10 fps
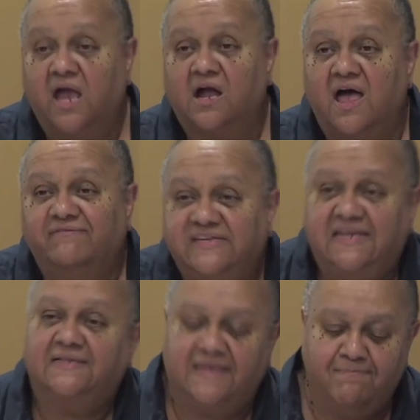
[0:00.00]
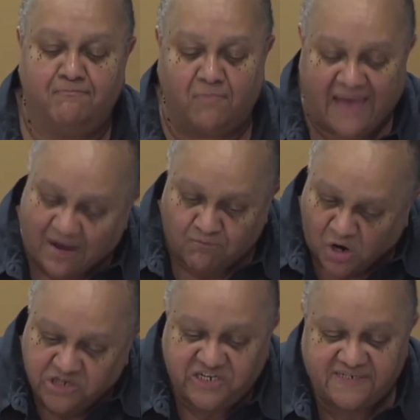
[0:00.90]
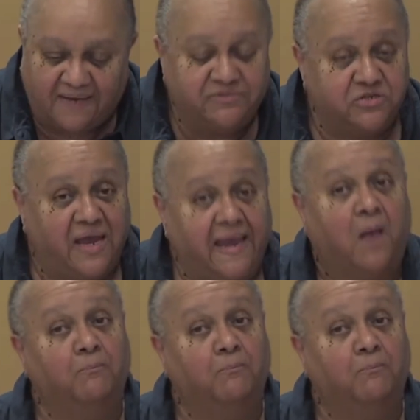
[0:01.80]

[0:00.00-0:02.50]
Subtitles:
confidently marches up to a